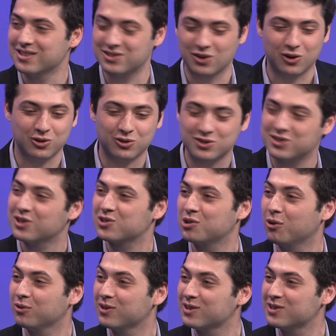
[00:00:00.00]
Are there 6
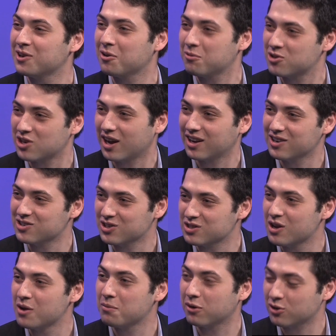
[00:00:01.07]
holdings here which I can just
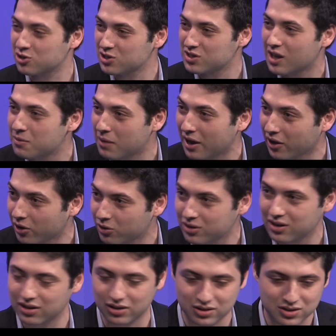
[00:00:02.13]
purchase on my own
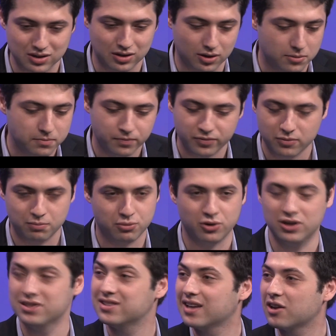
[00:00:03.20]
and it's a
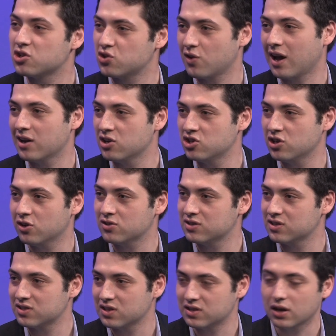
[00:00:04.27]
pretty set strategy, or is
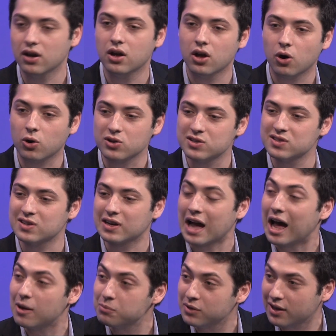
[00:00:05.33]
this a
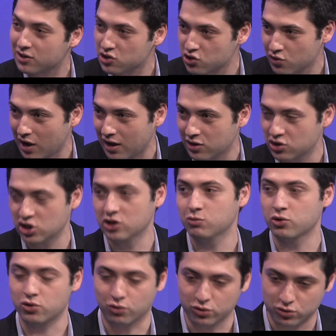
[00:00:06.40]
complex strategy
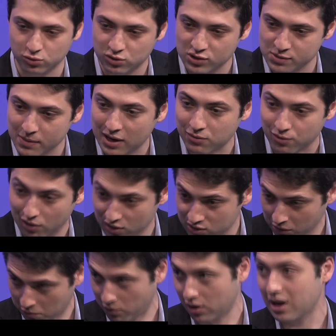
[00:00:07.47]
which reduces my
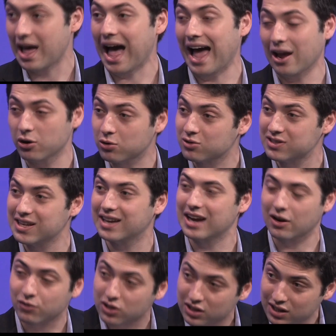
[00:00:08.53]
risk, where I understand
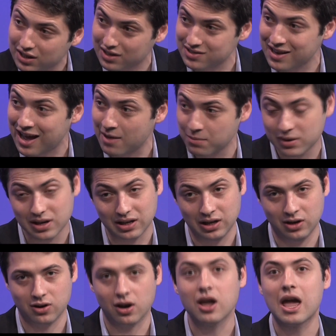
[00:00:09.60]
everything that's happening
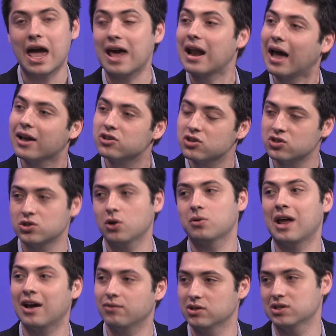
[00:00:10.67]
here and I just don't
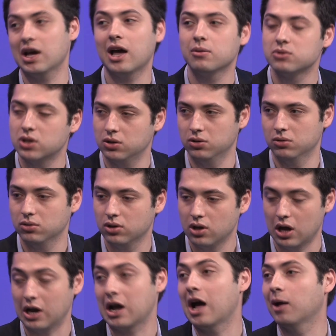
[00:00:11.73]
have the time to
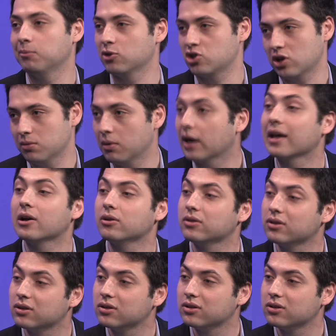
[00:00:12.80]
accomplish on my own?